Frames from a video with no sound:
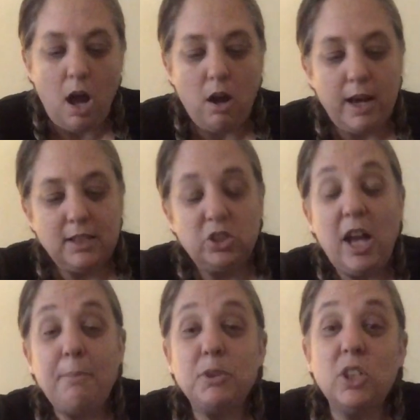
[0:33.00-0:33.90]
All right,
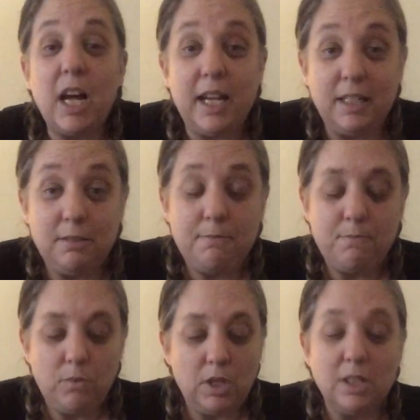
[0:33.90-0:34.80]
chapter 9,
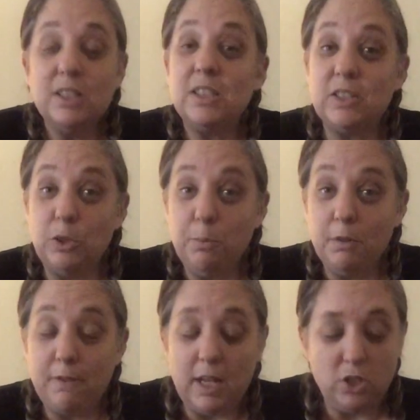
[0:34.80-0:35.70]

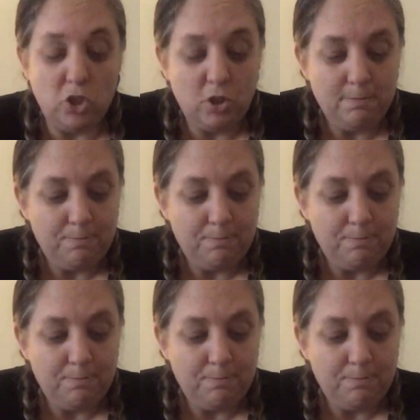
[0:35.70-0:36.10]
Superfudge.